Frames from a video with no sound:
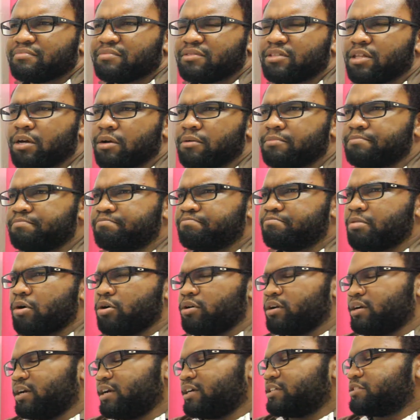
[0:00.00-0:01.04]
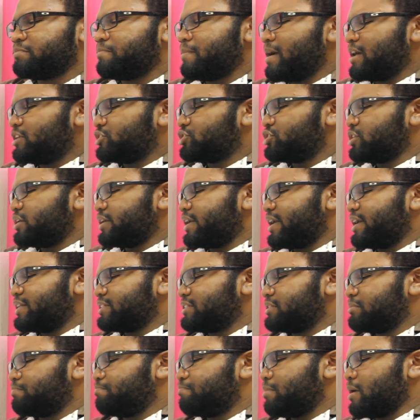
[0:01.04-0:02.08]
the Baudelaire's mansion
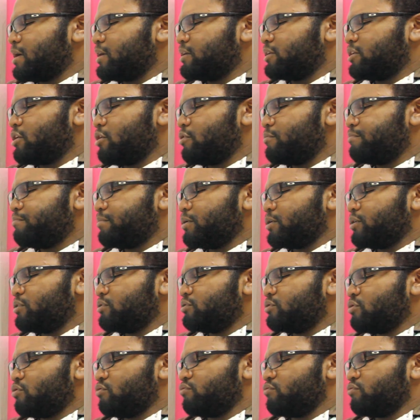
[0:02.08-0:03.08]
gets burnt down, but you